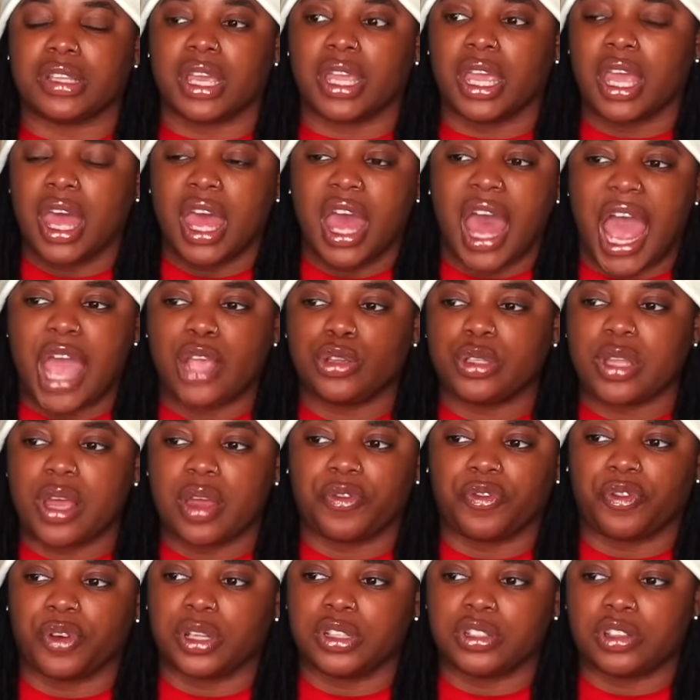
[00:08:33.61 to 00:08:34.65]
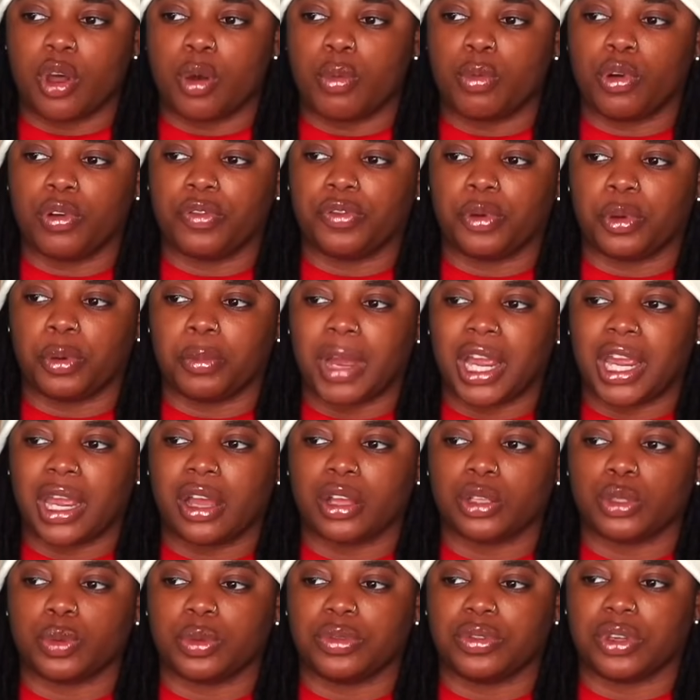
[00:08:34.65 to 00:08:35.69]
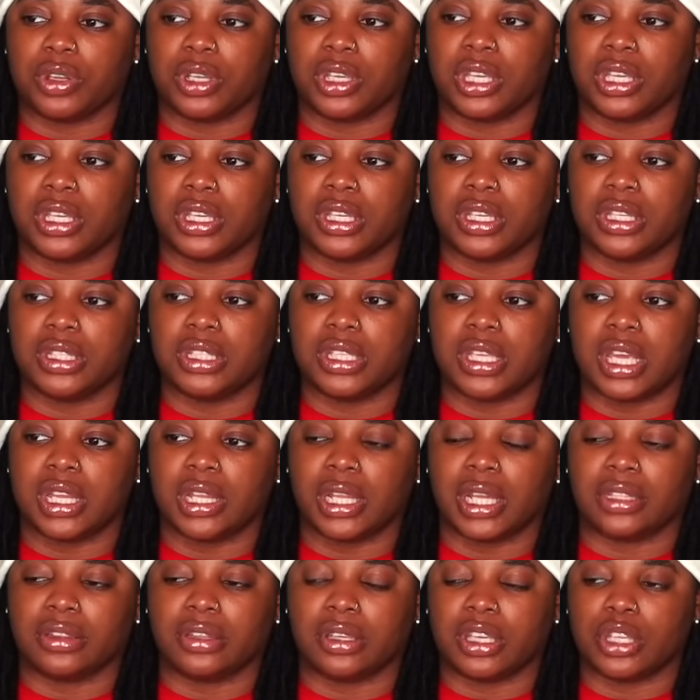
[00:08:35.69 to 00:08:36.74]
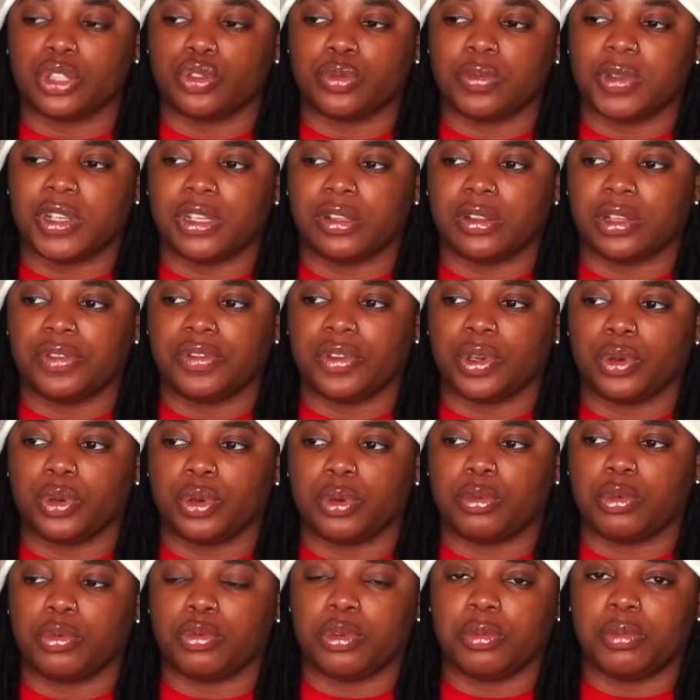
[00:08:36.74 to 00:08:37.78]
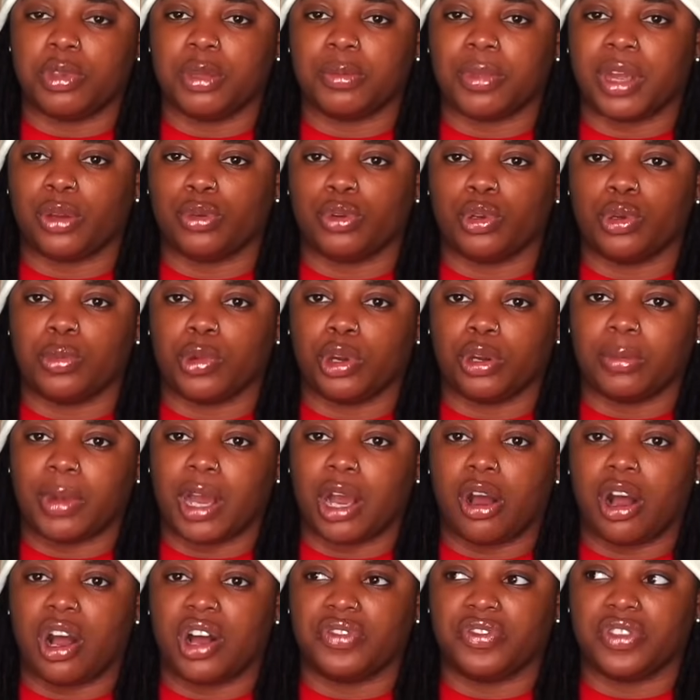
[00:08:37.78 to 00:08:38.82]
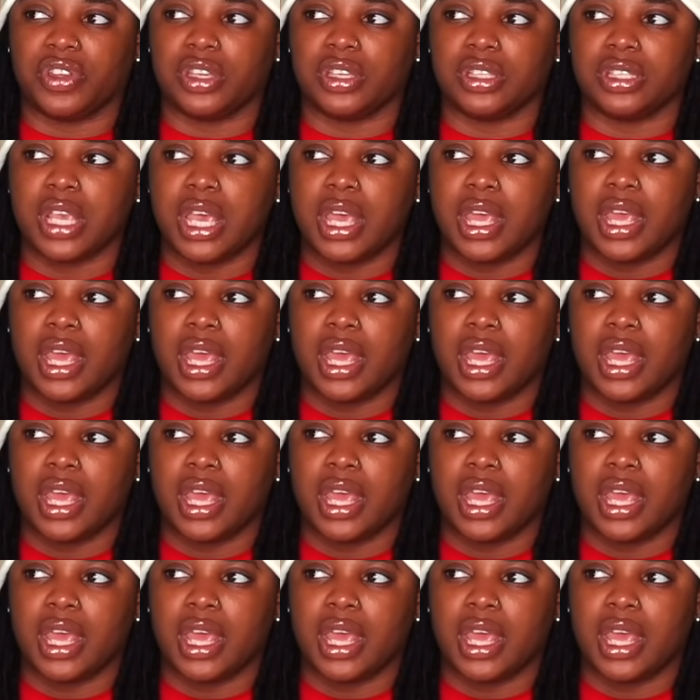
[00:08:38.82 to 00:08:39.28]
Like, I used to have friends come over my house with their kids, and like the kids would be in the living room and we'd be in my room or in my office.